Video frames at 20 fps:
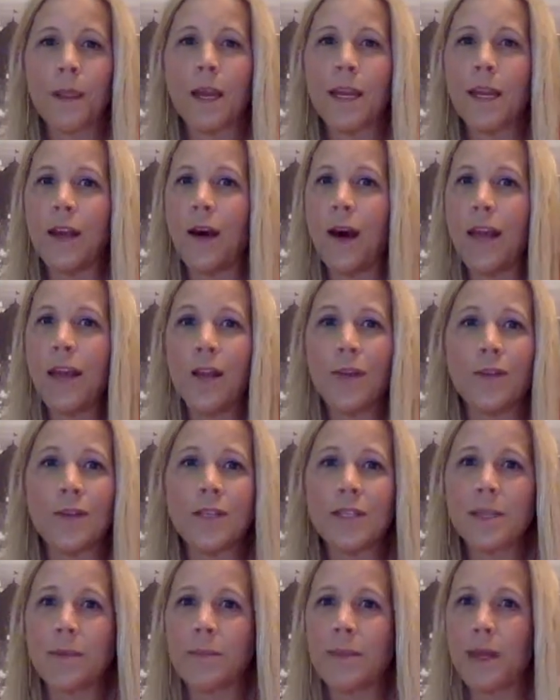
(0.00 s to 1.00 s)
Now, I know
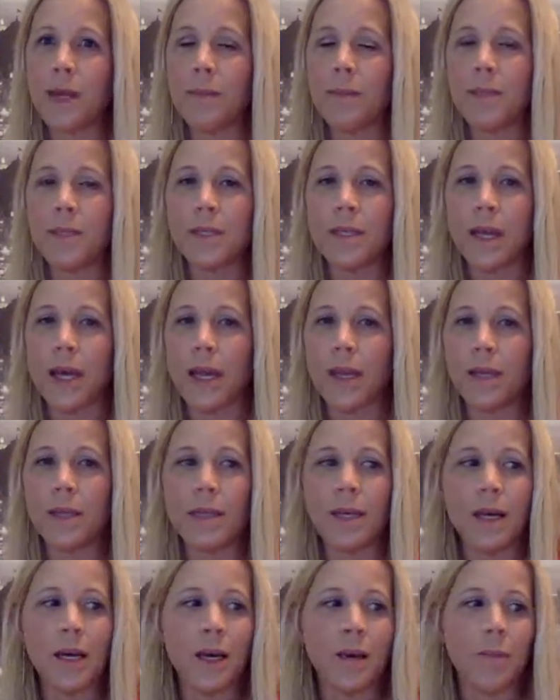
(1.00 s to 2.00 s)
there's sometimes that
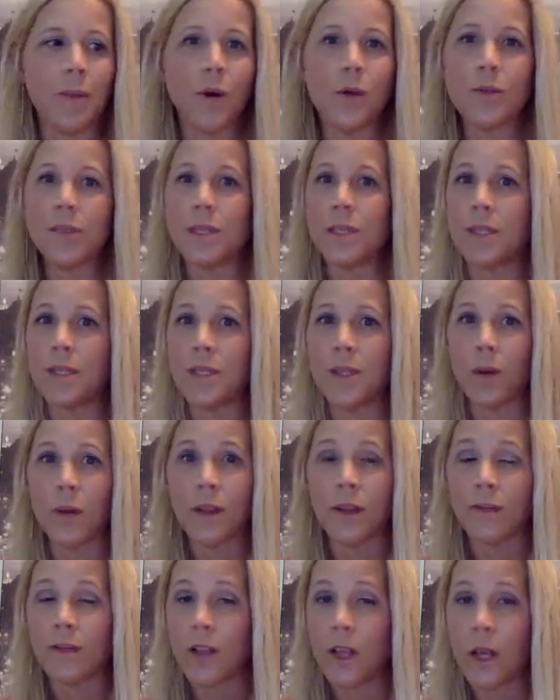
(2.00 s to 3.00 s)
hostesses don't
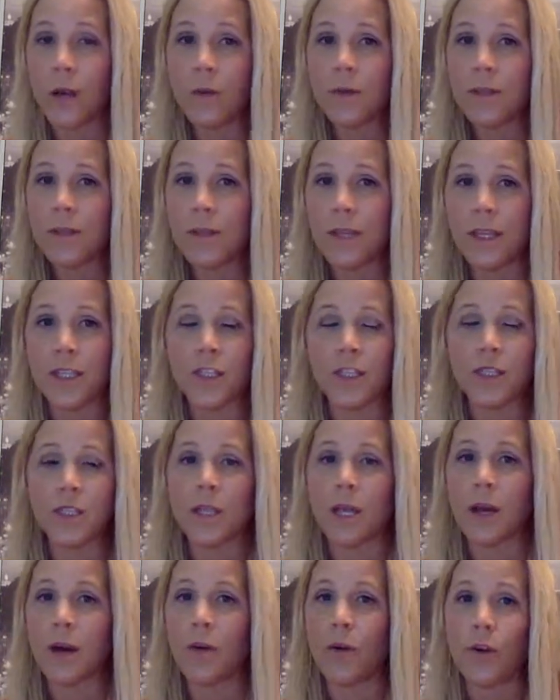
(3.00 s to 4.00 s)
live close. It's just
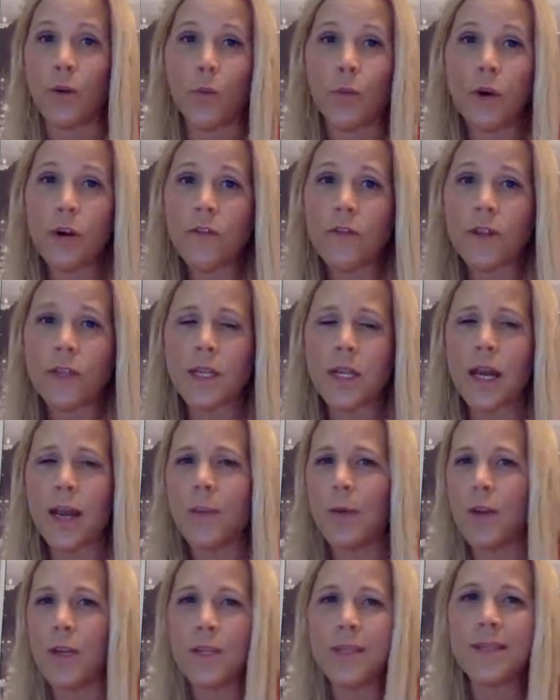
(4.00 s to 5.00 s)
not, or you work full-time,
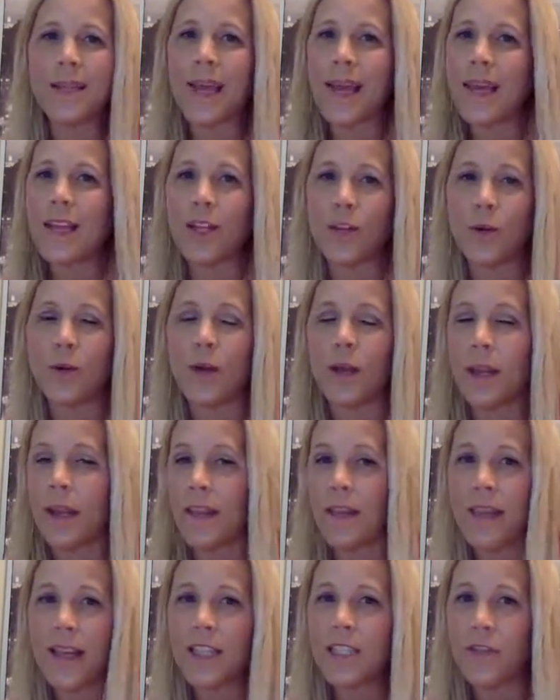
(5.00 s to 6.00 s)
or you just can't do it,
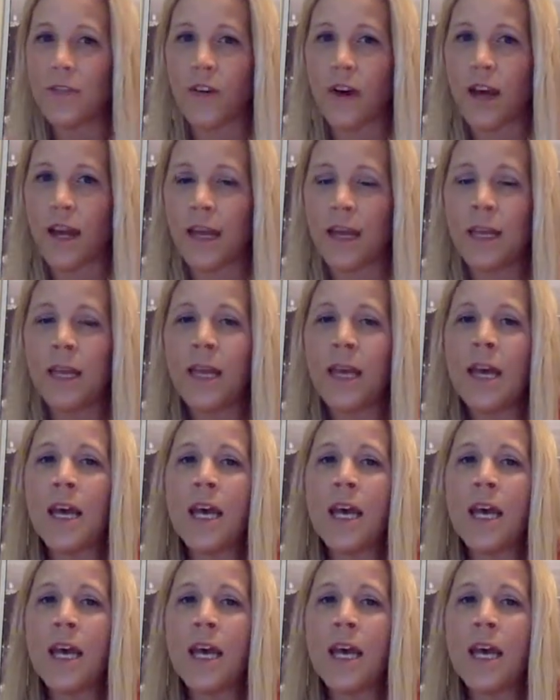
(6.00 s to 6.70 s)
and that's fine.